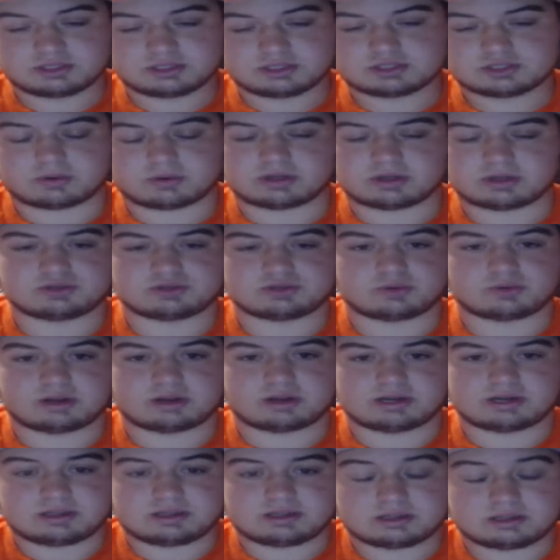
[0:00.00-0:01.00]

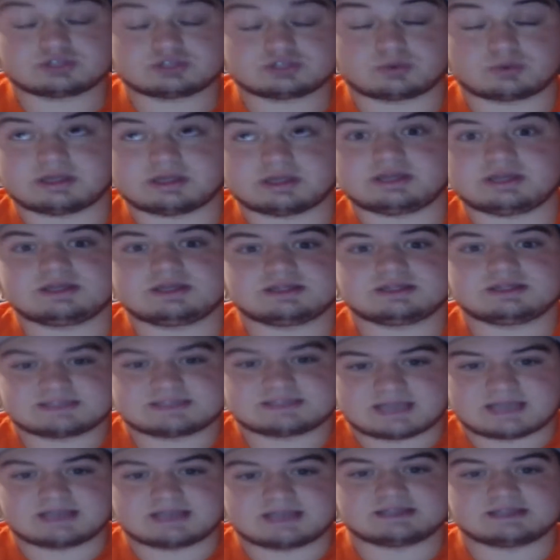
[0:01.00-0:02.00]

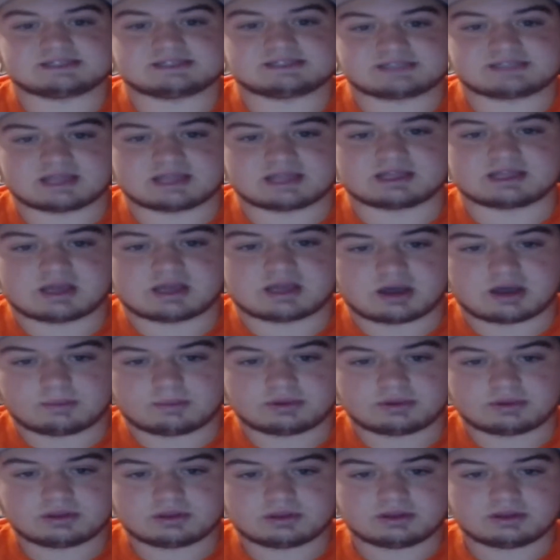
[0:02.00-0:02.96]
2010 Stanley Cup.